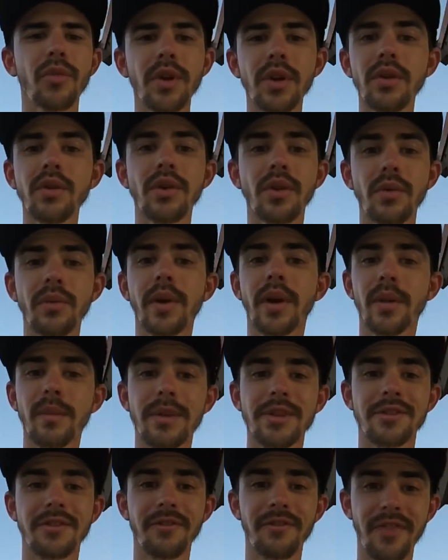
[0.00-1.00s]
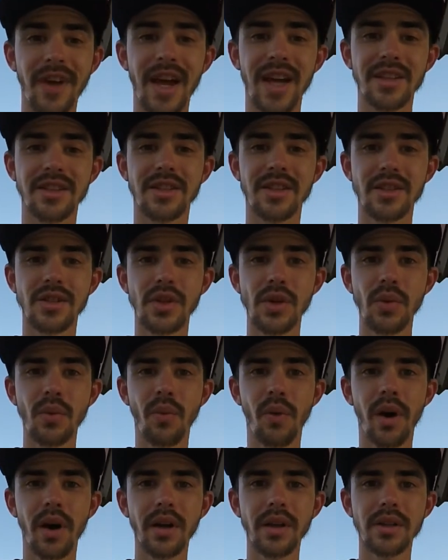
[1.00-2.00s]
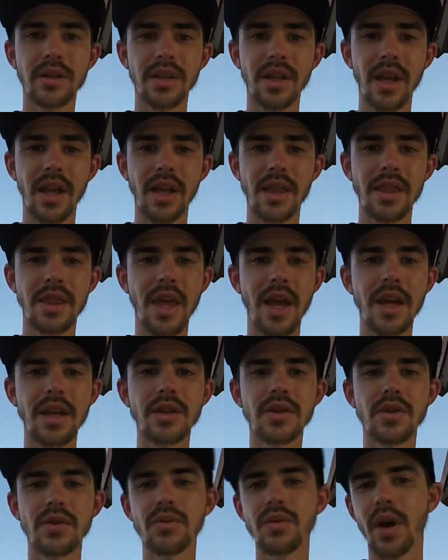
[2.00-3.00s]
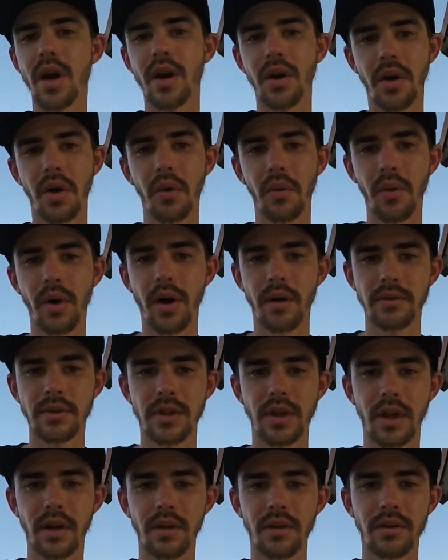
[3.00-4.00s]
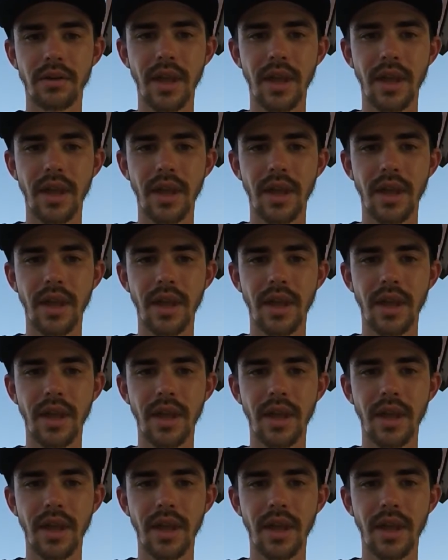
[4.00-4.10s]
You can reel them as fast as you want, and they do not go off center.